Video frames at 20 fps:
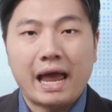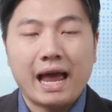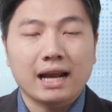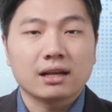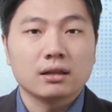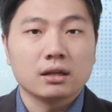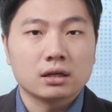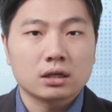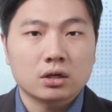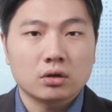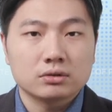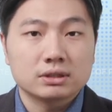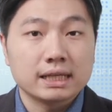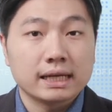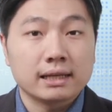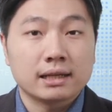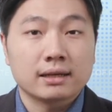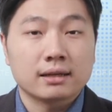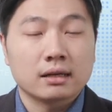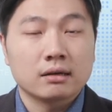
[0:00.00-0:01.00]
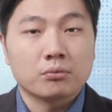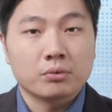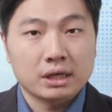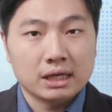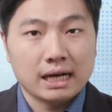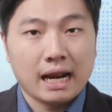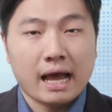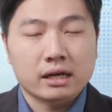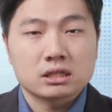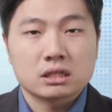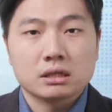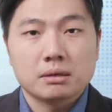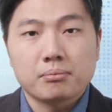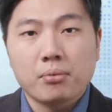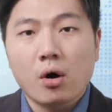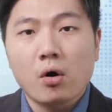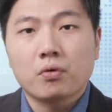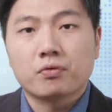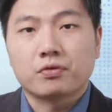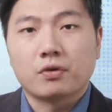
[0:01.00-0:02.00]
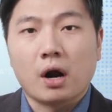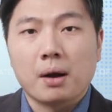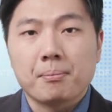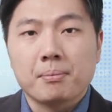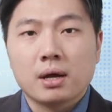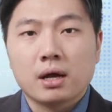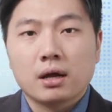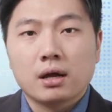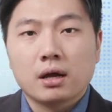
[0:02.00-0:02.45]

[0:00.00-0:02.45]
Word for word: analytical data that we can actually pull from.